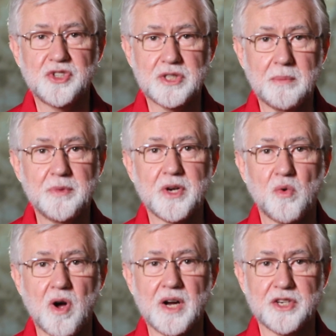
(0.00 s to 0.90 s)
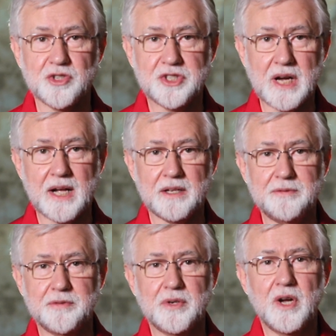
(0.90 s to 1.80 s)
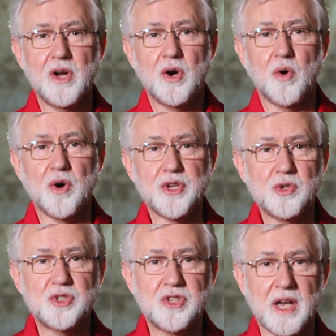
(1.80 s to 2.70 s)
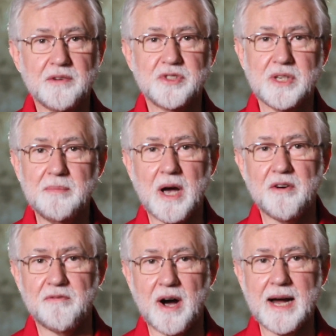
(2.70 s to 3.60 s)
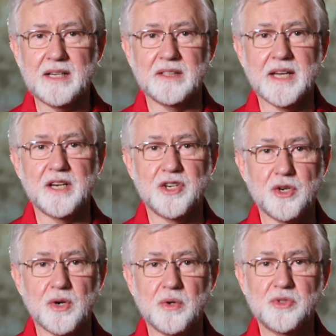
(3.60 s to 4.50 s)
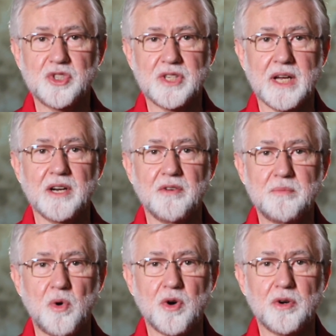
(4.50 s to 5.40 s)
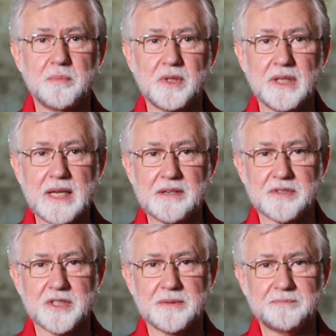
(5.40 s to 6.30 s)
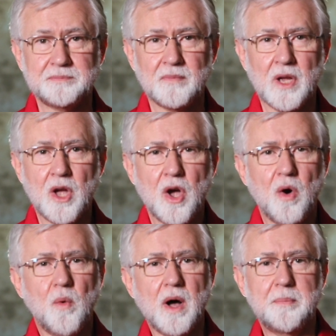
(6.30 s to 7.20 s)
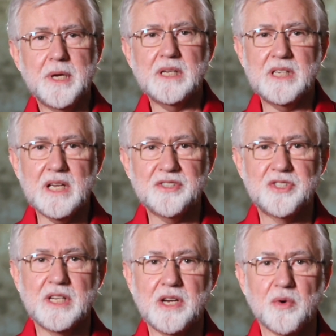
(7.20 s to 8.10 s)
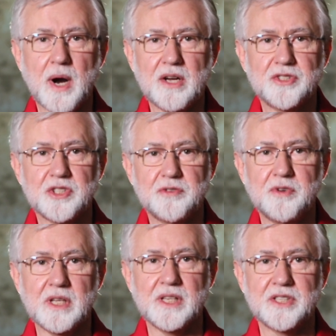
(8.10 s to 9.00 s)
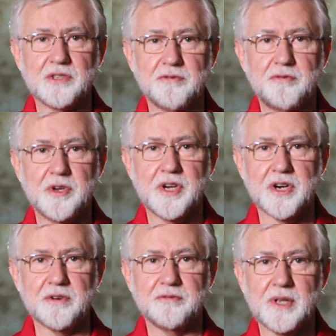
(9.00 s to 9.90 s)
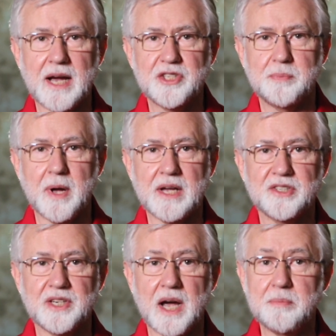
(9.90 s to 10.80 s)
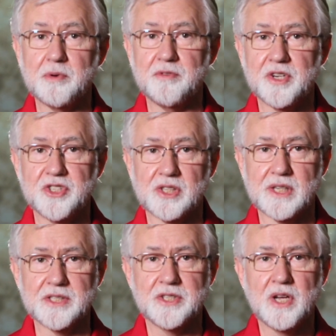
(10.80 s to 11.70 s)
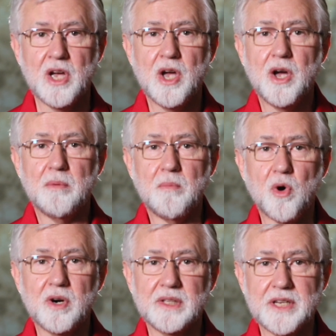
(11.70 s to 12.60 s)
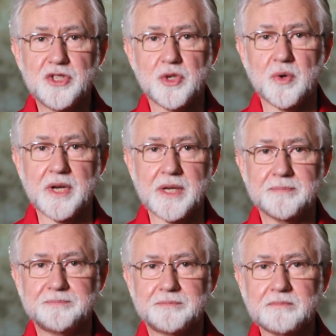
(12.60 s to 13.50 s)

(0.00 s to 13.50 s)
something wrong yourself, or you have somehow violated your own set of moral beliefs. While PTSD arouses feelings of fear, flashbacks, and hypervigilance, moral injury